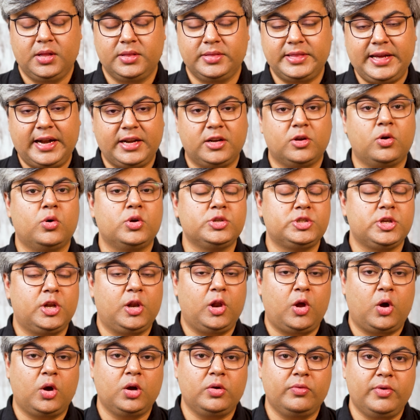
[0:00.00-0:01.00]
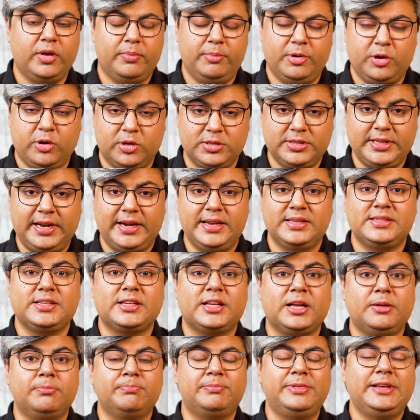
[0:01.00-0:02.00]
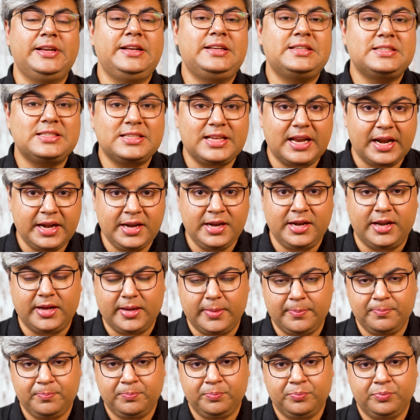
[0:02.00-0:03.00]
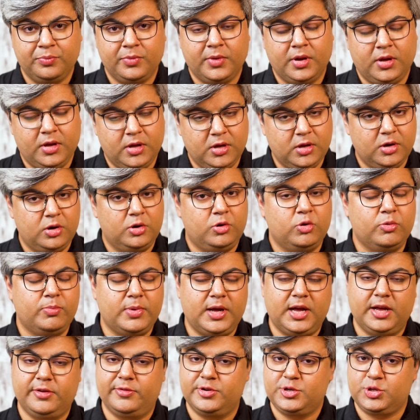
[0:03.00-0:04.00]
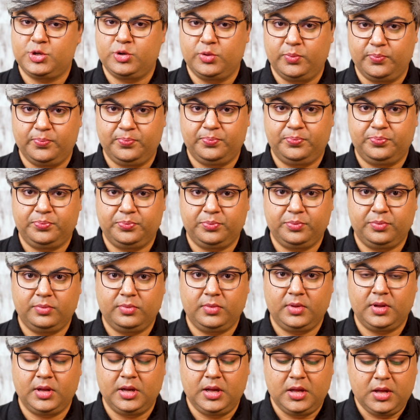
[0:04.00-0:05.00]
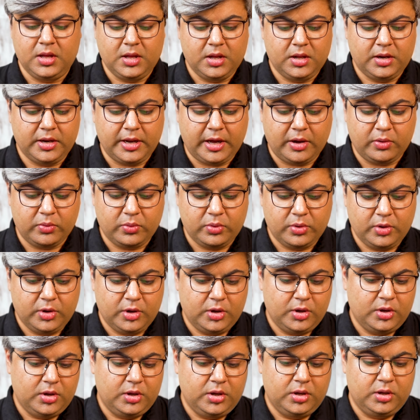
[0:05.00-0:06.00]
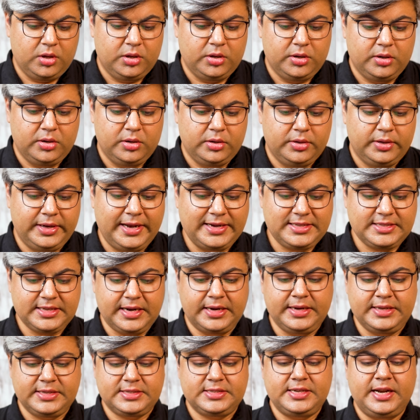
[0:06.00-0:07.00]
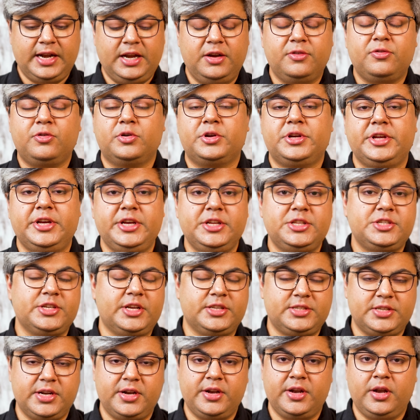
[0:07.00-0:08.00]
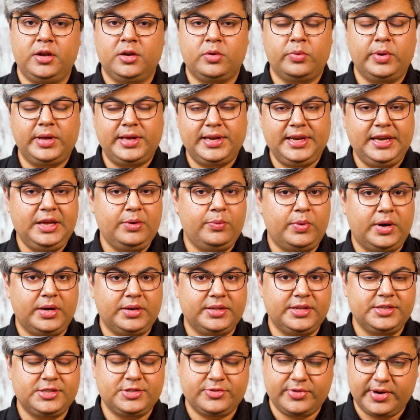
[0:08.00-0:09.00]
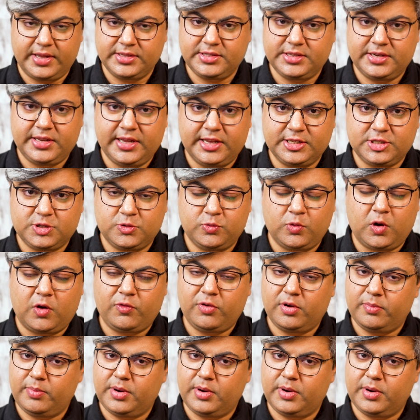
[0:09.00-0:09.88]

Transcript: That goes a long way because that is a complete surrender to Mahavishnu. Now, let's understand for each ascendant quickly what this transit has to offer.